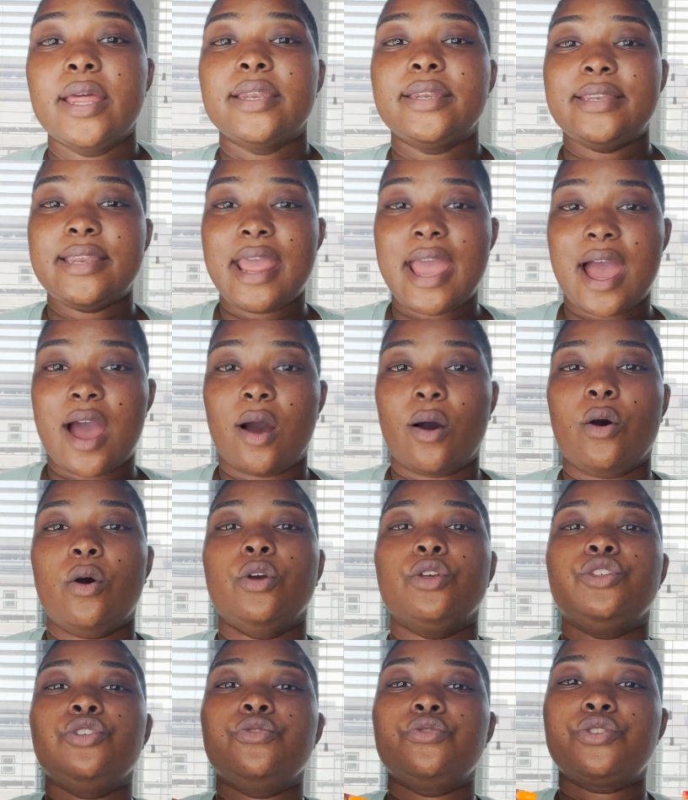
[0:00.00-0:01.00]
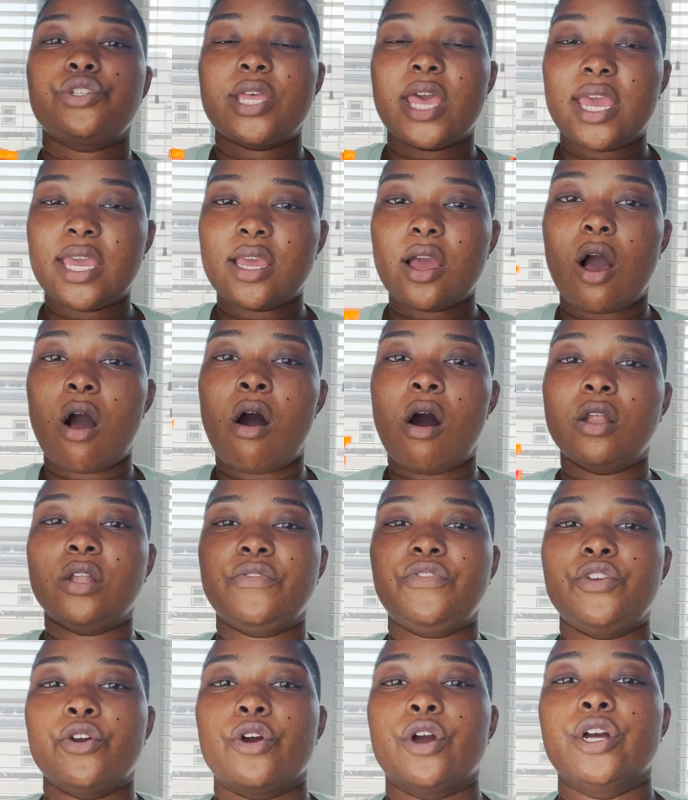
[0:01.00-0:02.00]
Now, you take all
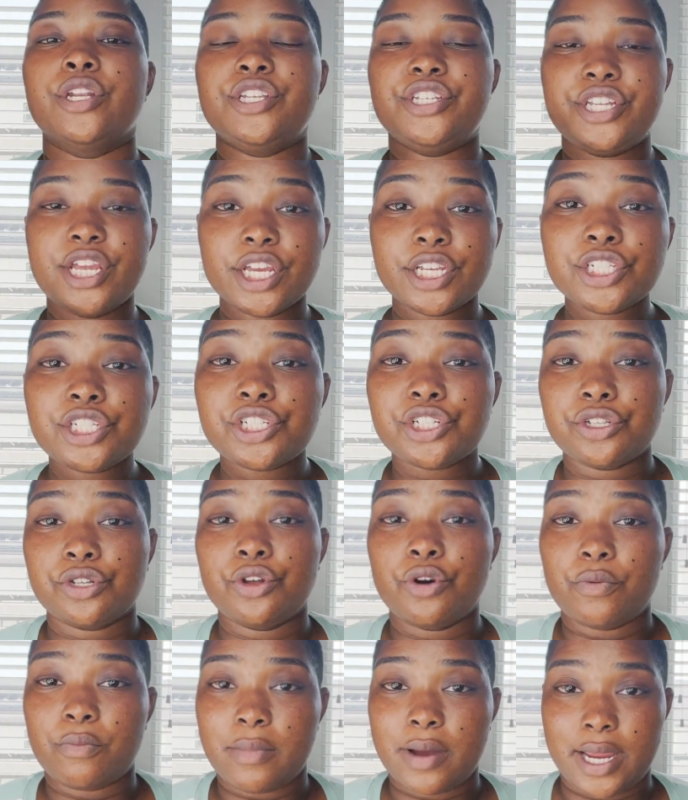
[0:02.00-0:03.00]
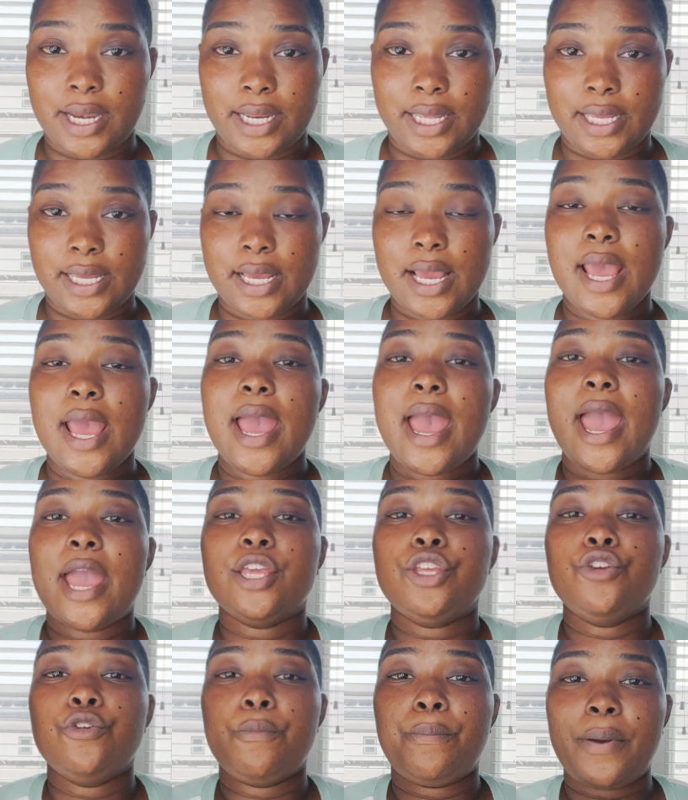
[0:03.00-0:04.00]
of your additional money
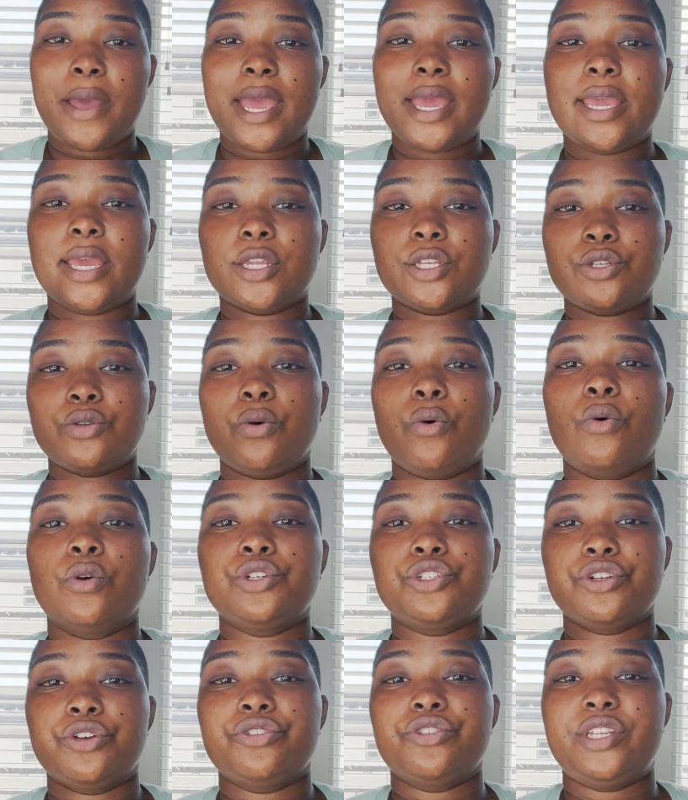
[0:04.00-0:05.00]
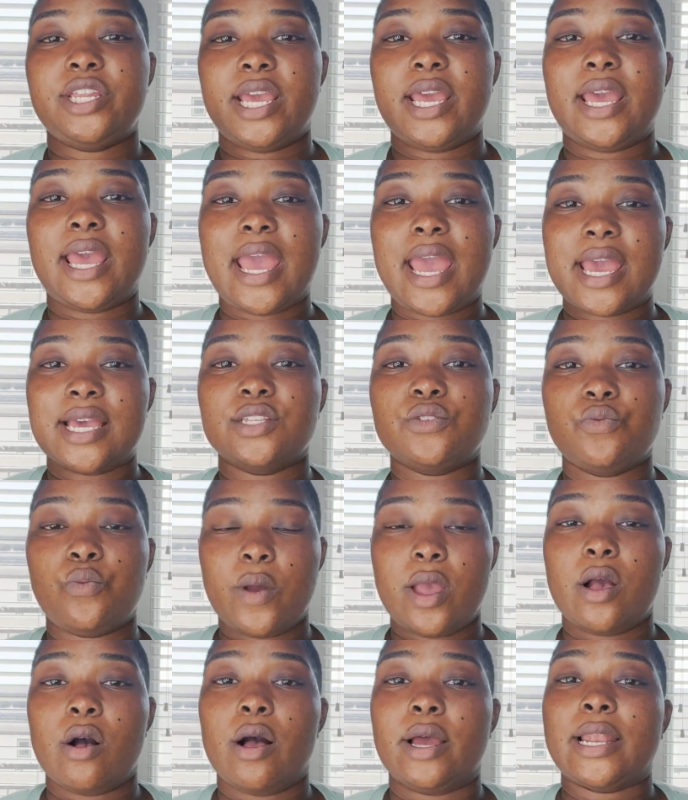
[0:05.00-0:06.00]
and you pay it towards your debt as
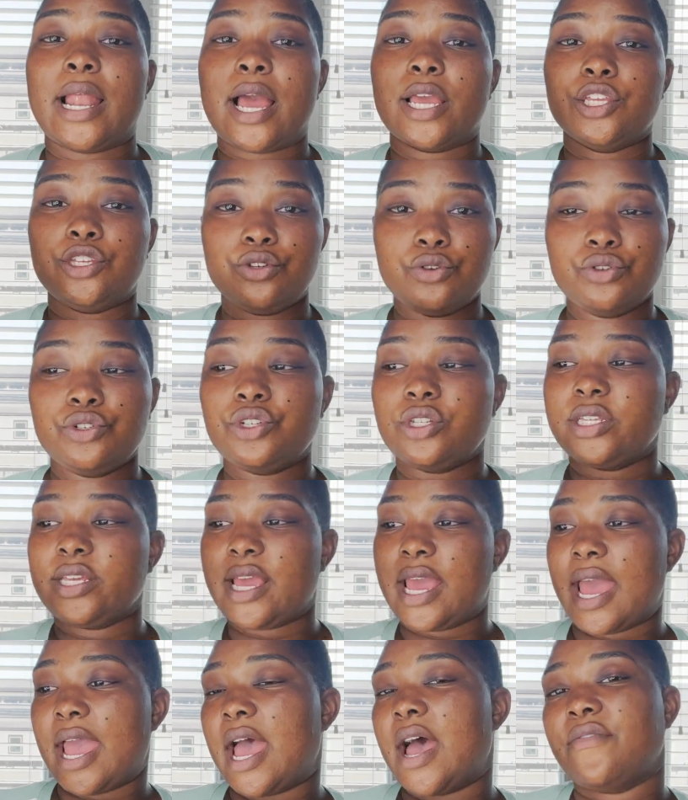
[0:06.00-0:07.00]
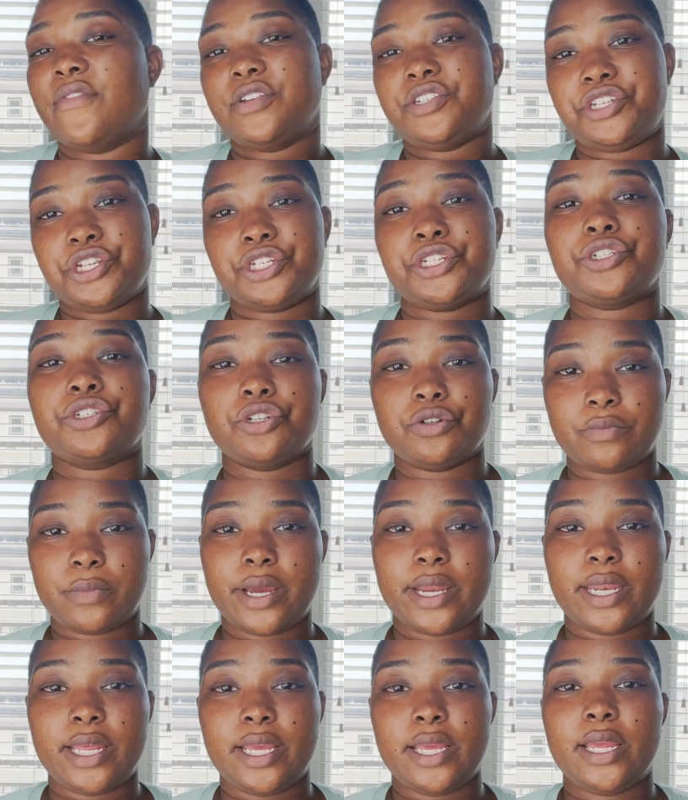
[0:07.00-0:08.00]
well. And I usually have additional
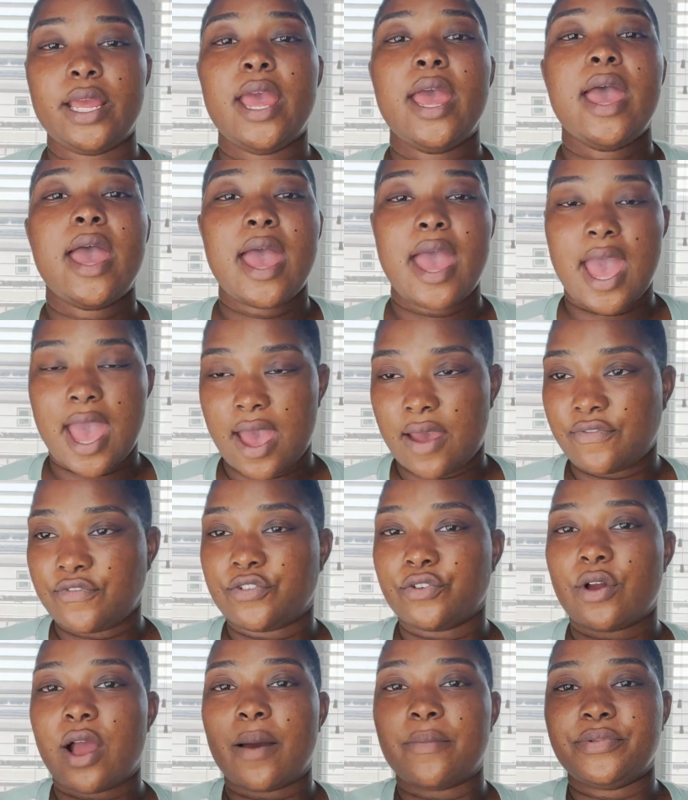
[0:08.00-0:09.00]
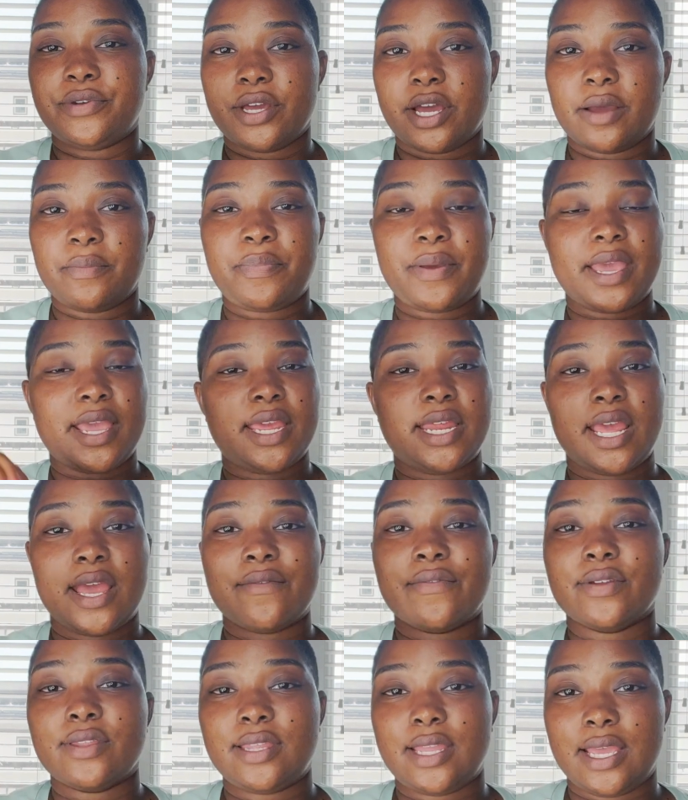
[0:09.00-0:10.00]
money after I'm done paying
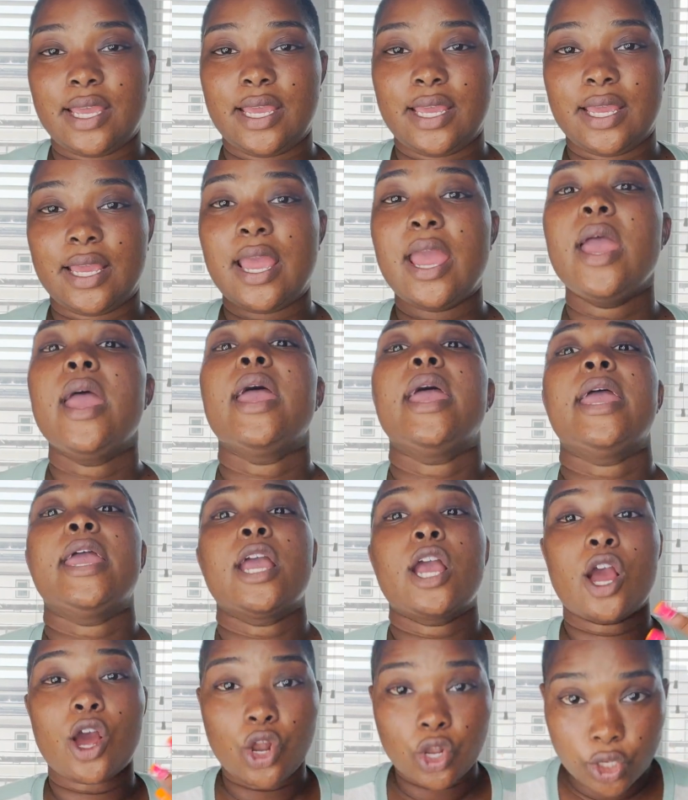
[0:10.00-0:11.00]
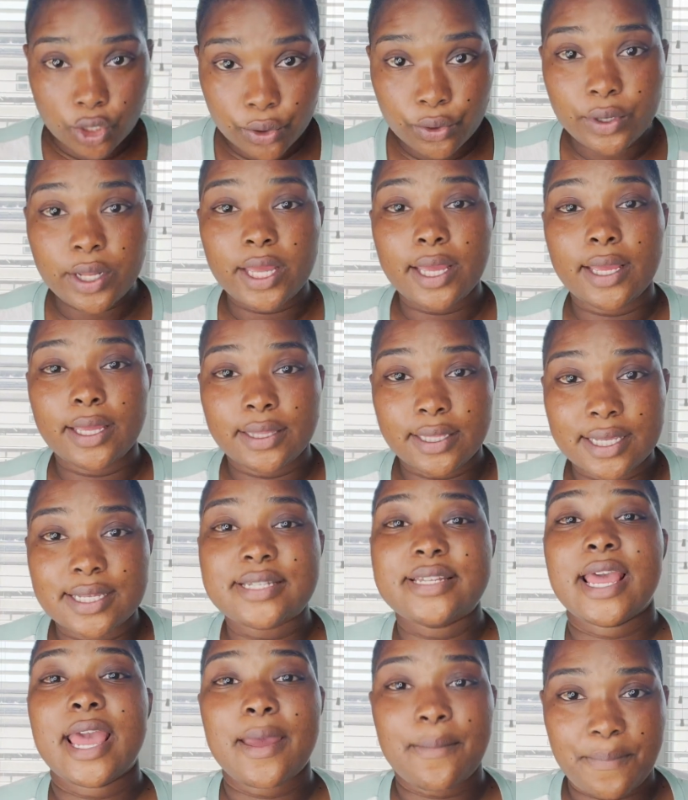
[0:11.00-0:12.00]
everything, including the
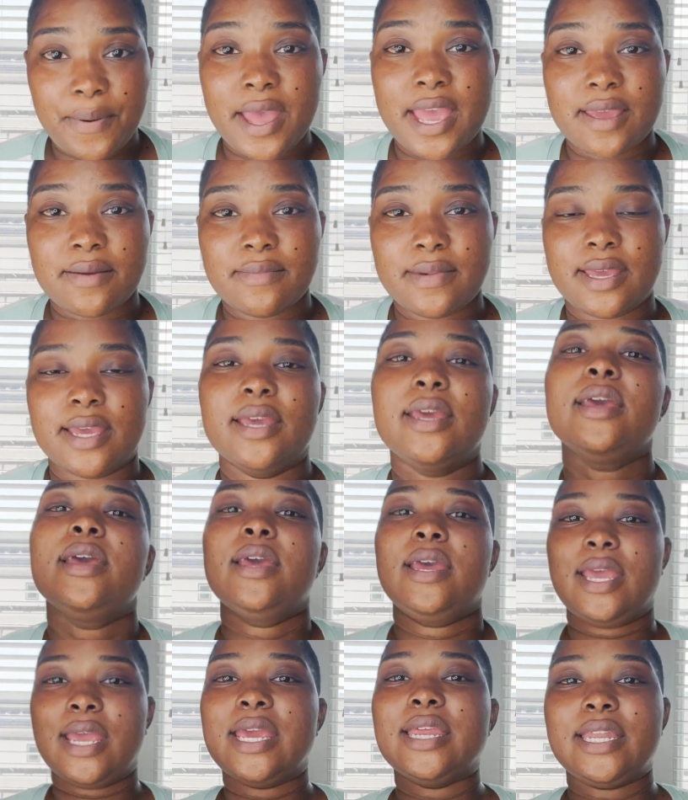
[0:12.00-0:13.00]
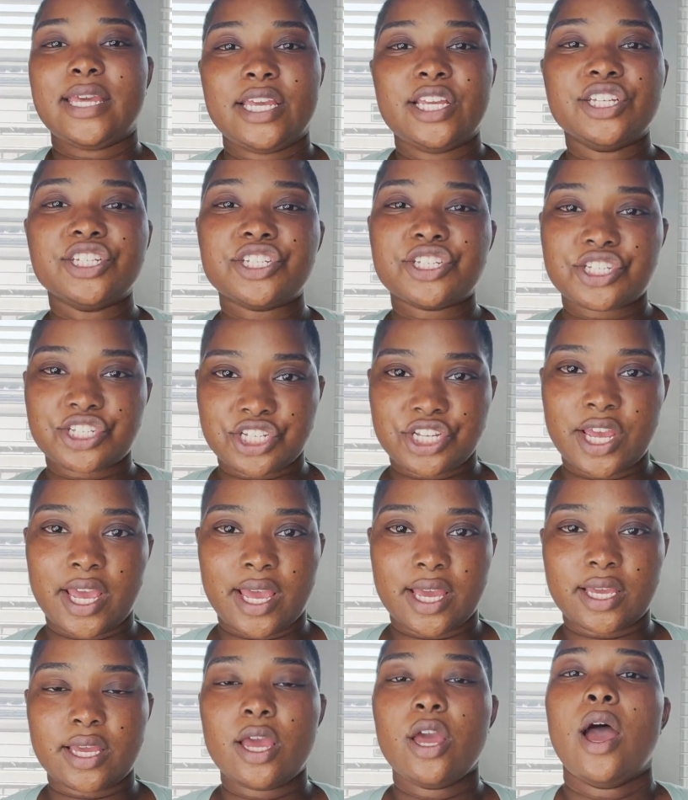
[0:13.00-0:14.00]
debt payment in each
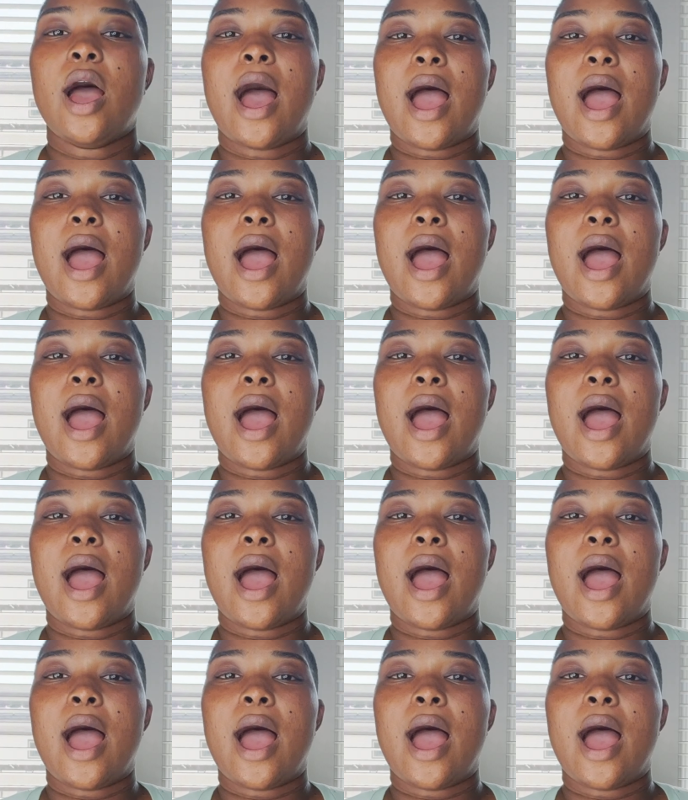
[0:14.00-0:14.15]
check.